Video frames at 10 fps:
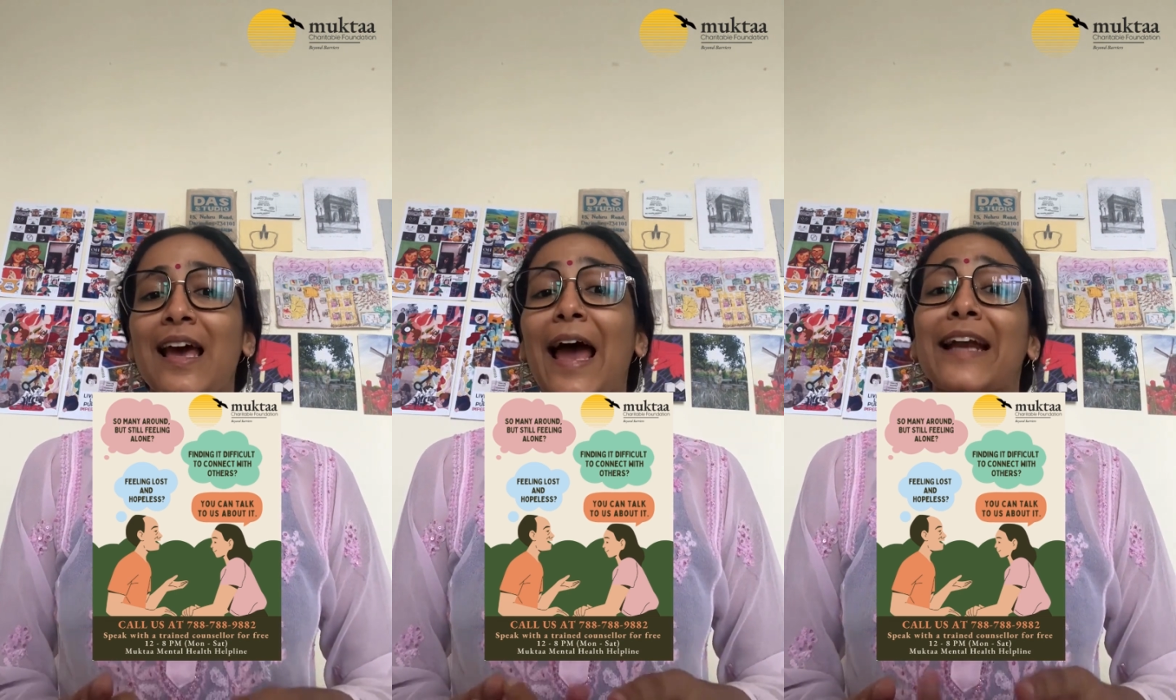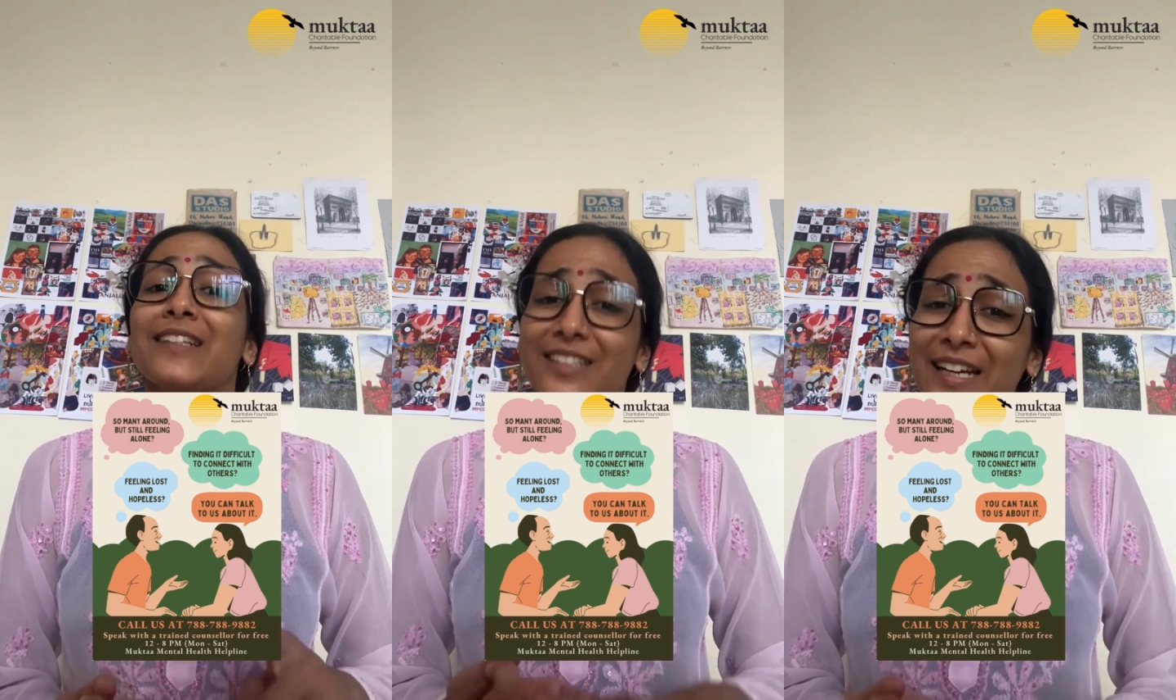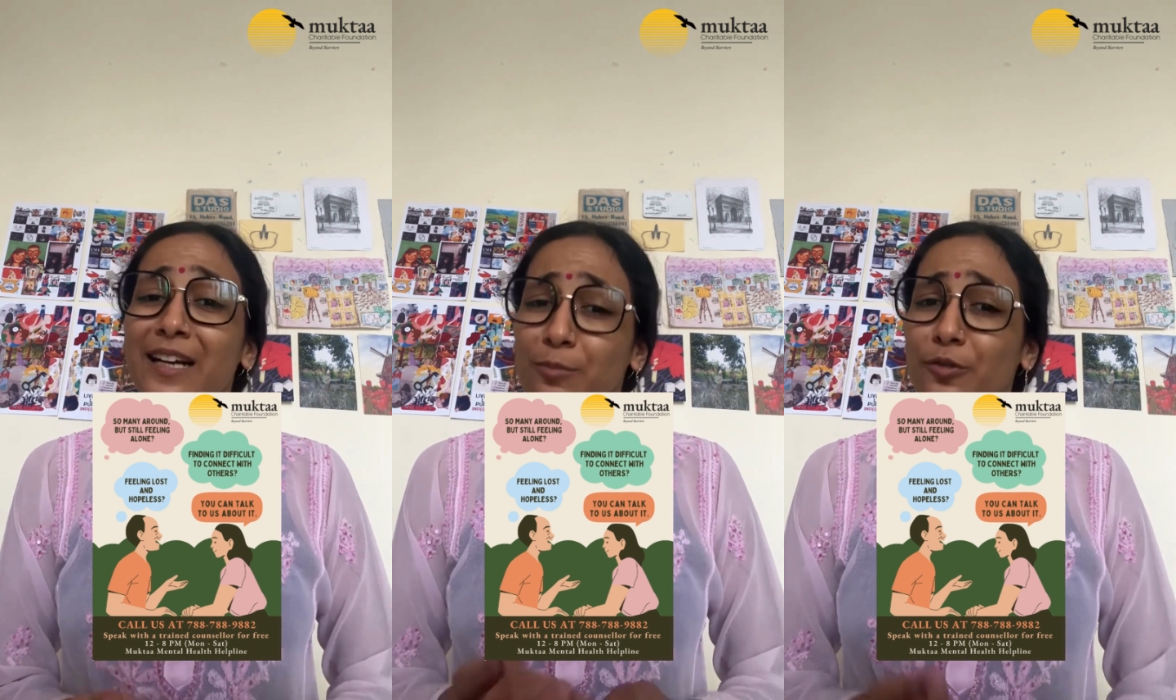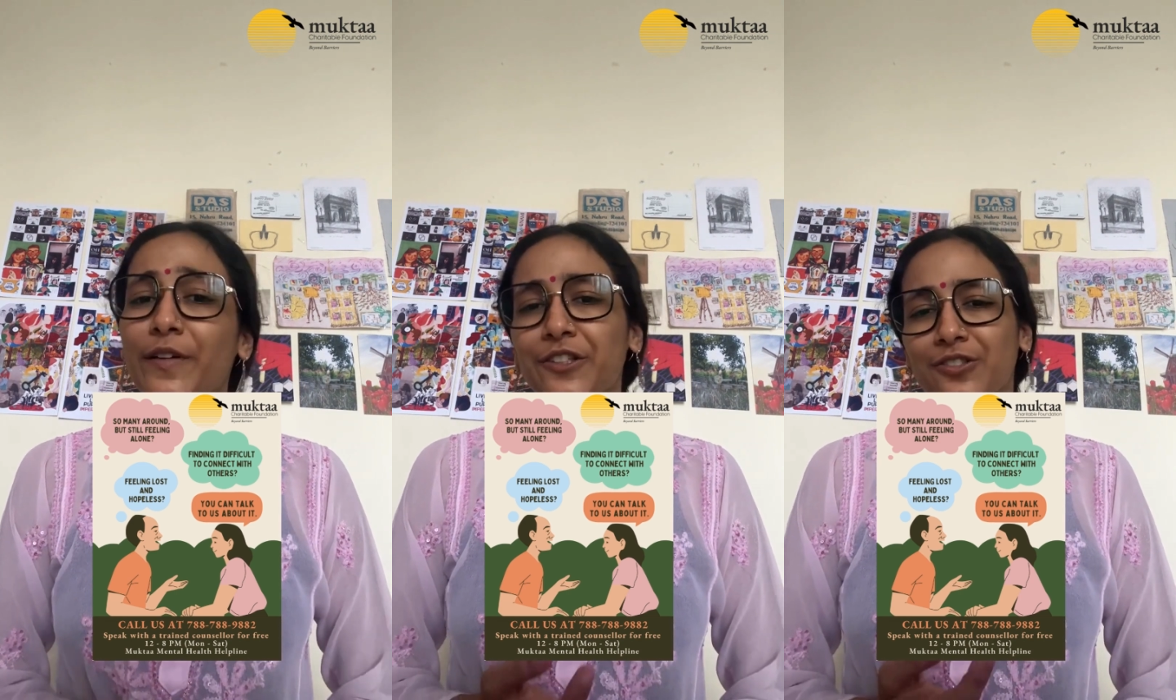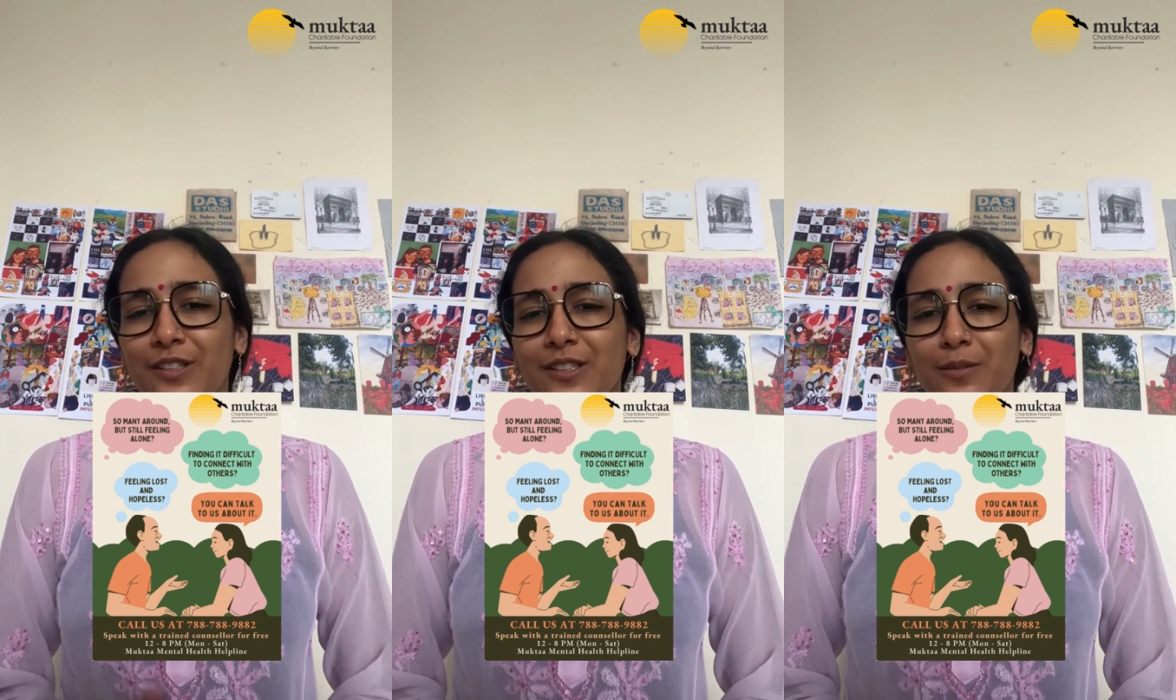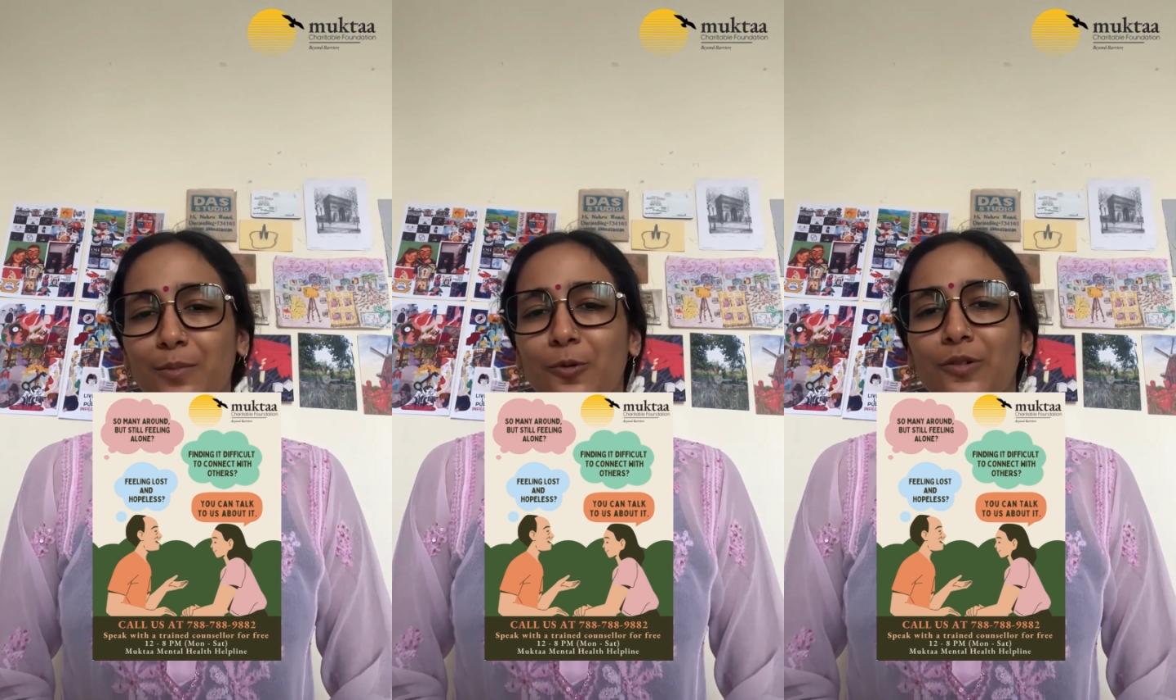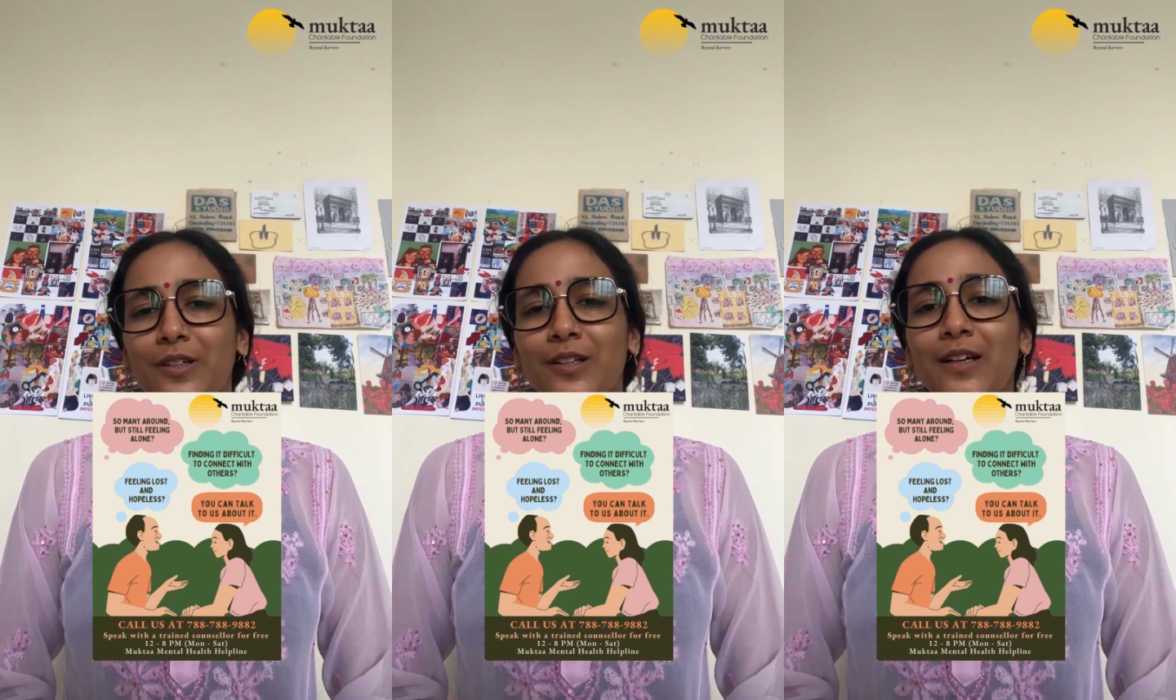and trained professional support